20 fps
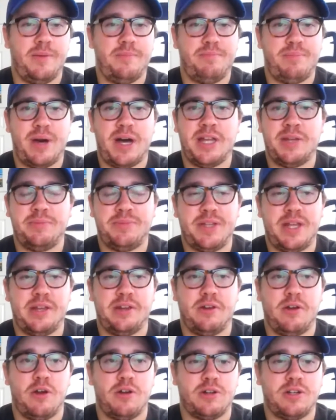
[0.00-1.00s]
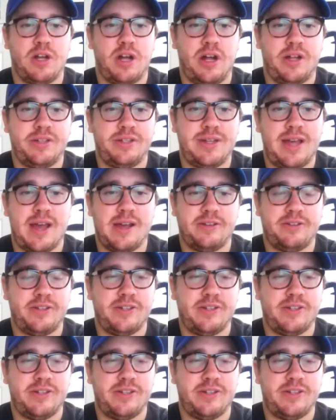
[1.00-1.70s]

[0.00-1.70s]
bottom 10 in hard contact.